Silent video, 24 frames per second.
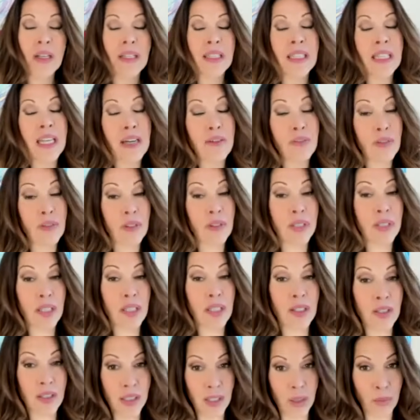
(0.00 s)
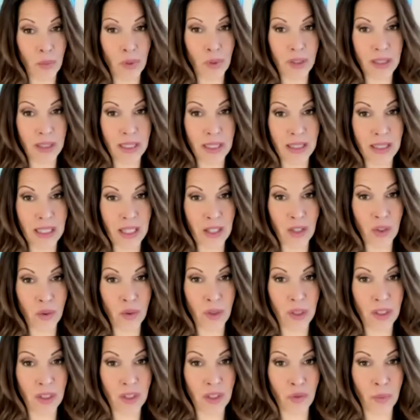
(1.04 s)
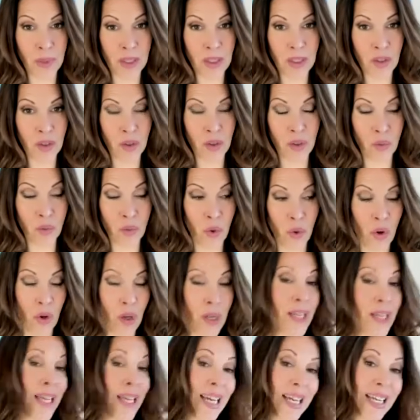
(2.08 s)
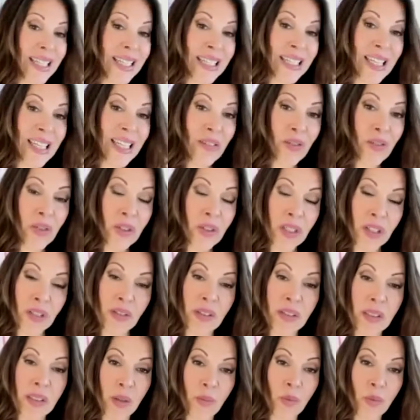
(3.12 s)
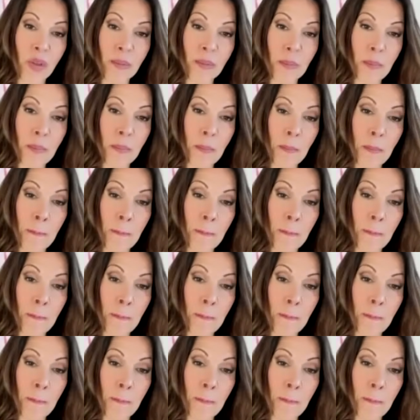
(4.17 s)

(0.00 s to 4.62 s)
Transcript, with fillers: Never tell someone that their transformation is wrong, and never tell someone